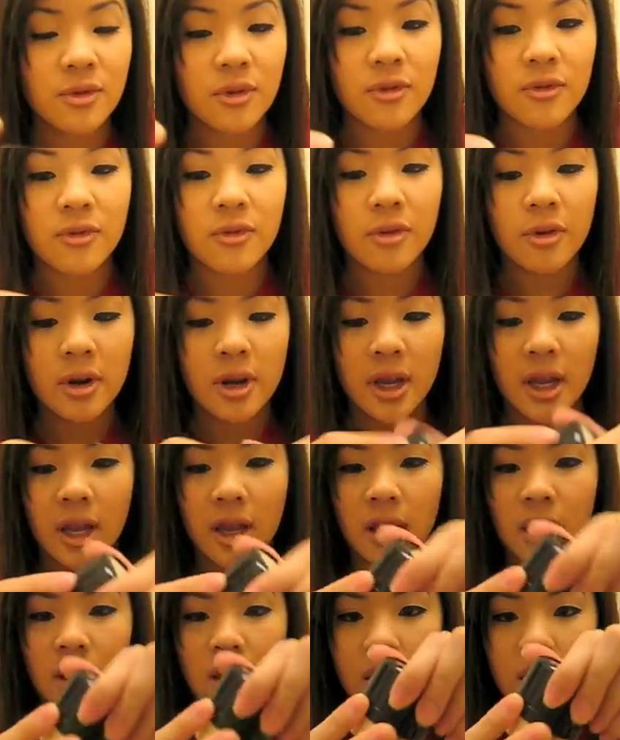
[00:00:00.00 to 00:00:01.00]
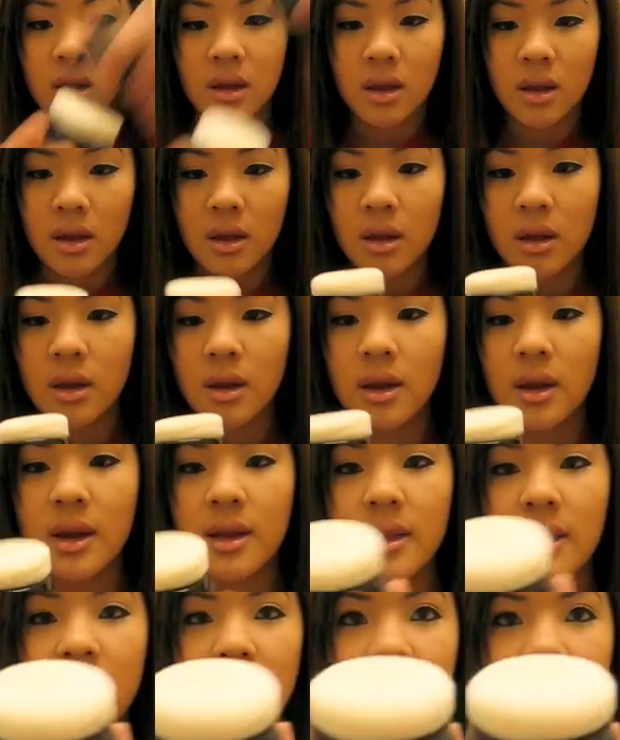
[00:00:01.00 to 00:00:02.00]
for free.
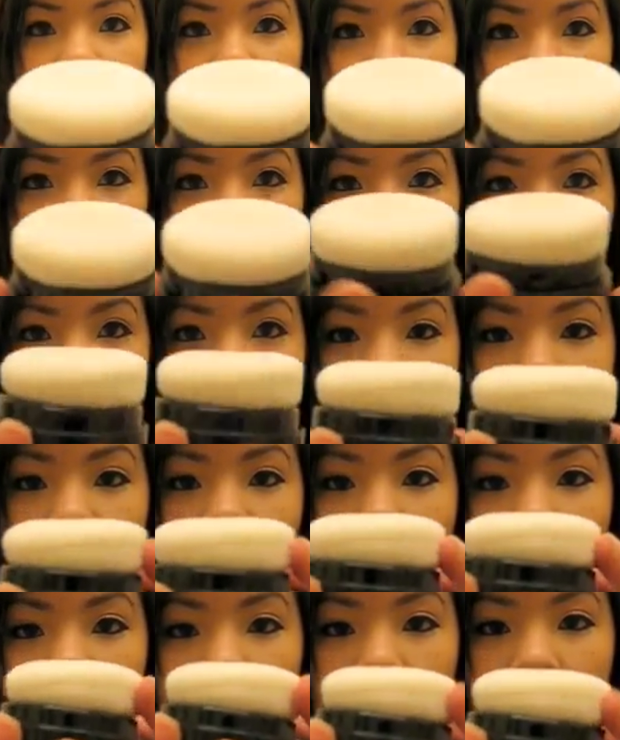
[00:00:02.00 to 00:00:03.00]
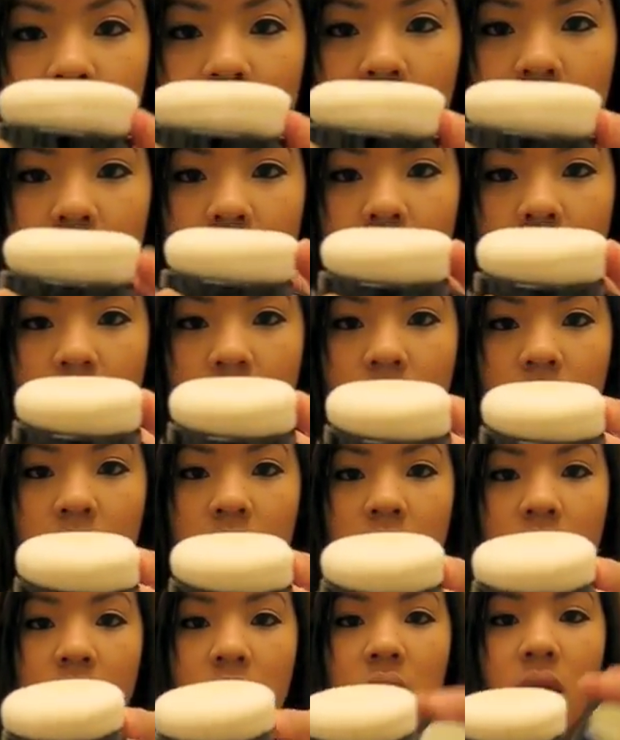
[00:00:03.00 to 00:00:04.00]
And then this one's the same.
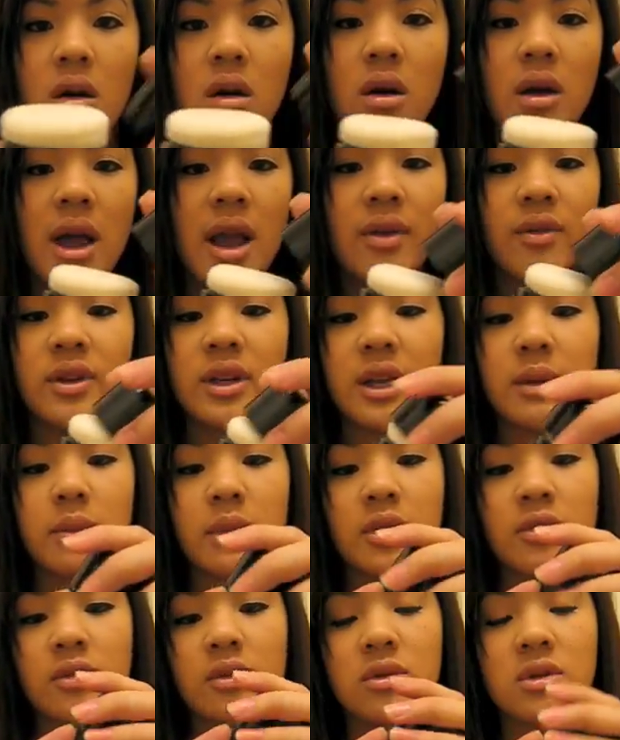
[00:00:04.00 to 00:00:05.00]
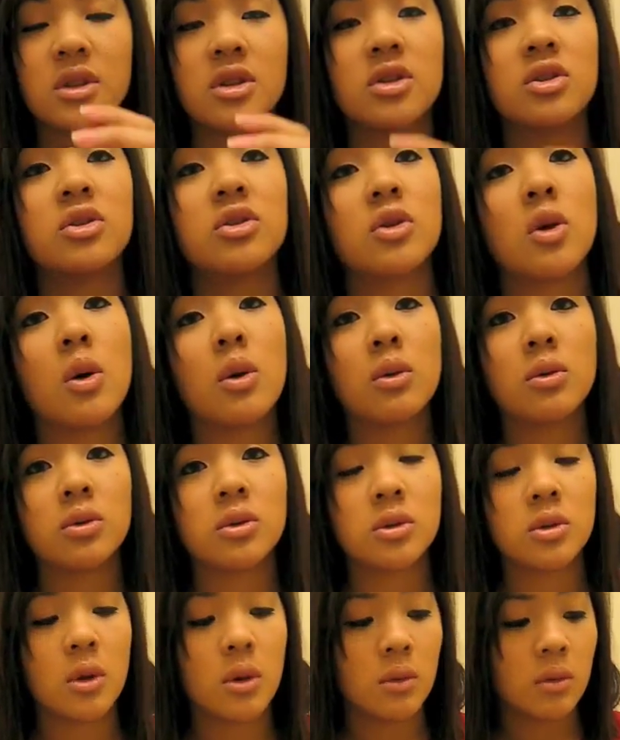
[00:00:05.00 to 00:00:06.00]
Oh, Everyday Minerals is so,
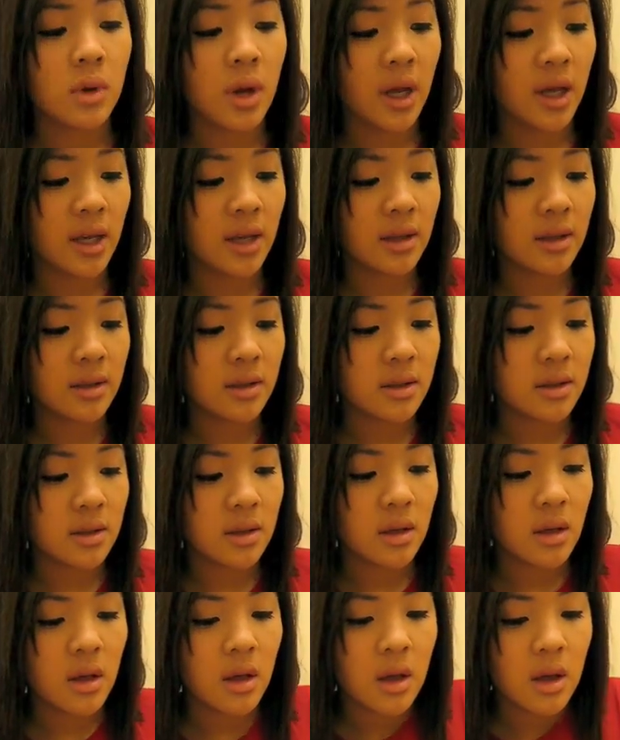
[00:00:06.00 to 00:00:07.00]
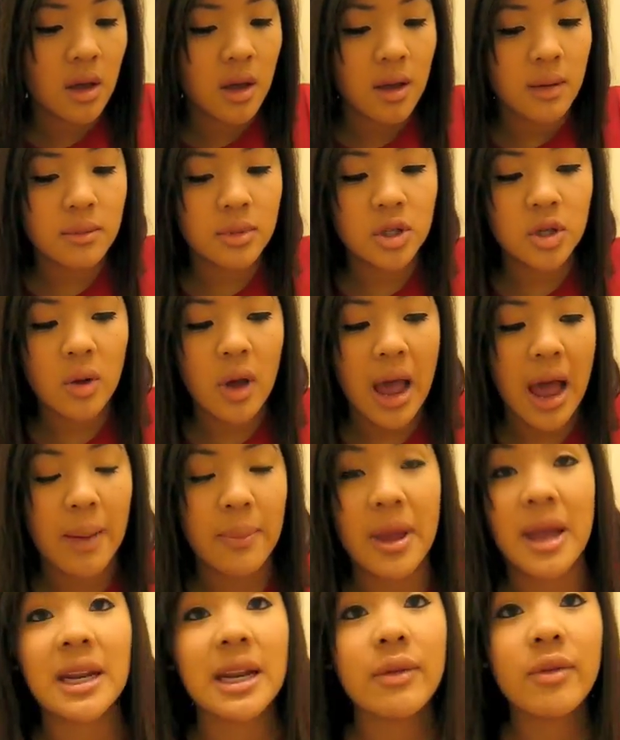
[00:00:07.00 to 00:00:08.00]
so nice. I'm so
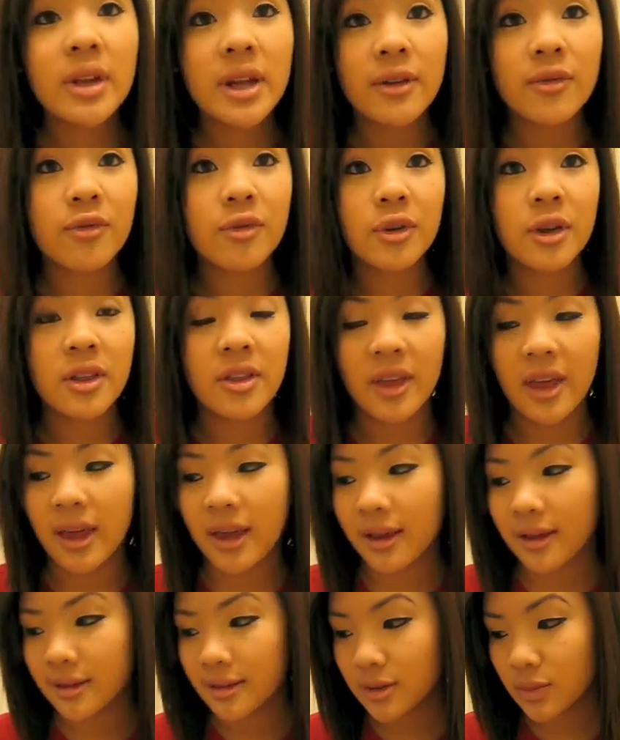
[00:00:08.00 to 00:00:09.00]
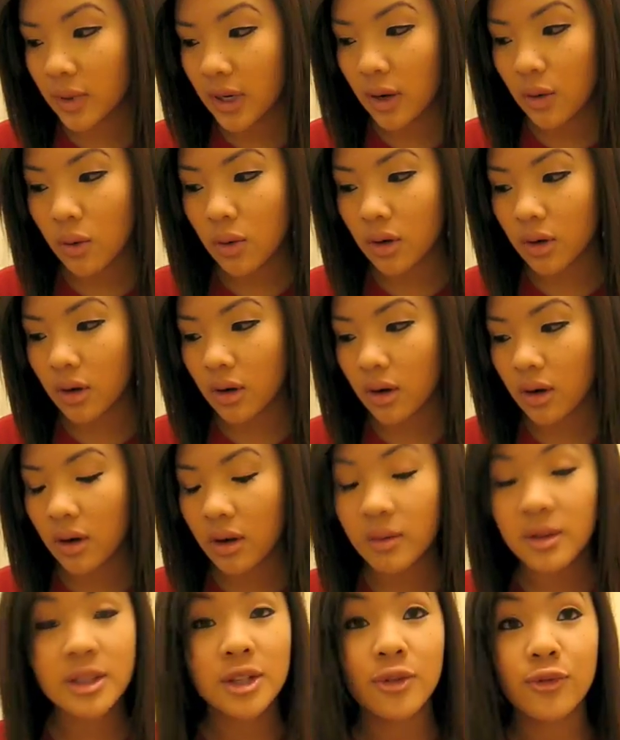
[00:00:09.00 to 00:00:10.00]
happy. I never get free things when I order.
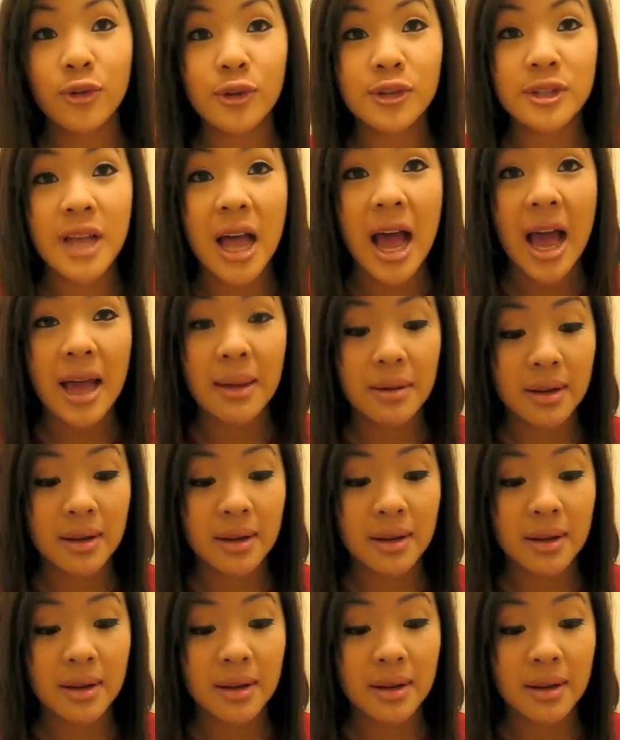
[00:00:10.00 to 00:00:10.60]
It's the first time,